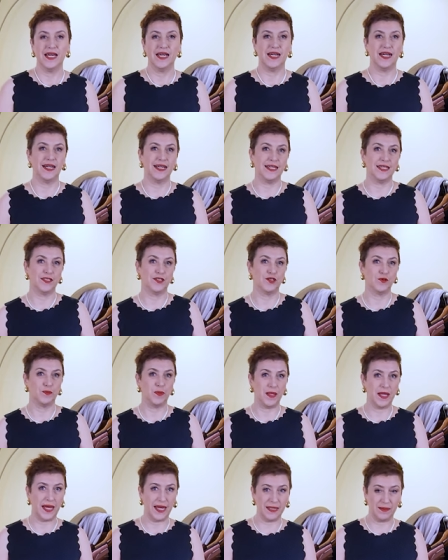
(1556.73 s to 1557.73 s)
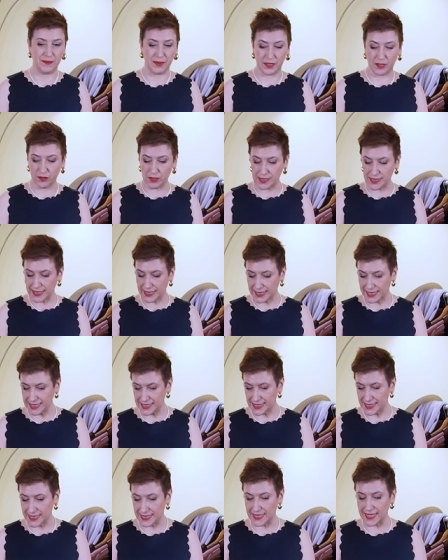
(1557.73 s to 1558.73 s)
Uh, to plan because like i
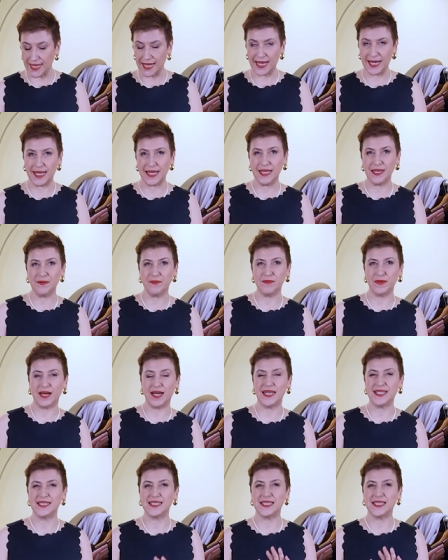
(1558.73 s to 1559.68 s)
said i am i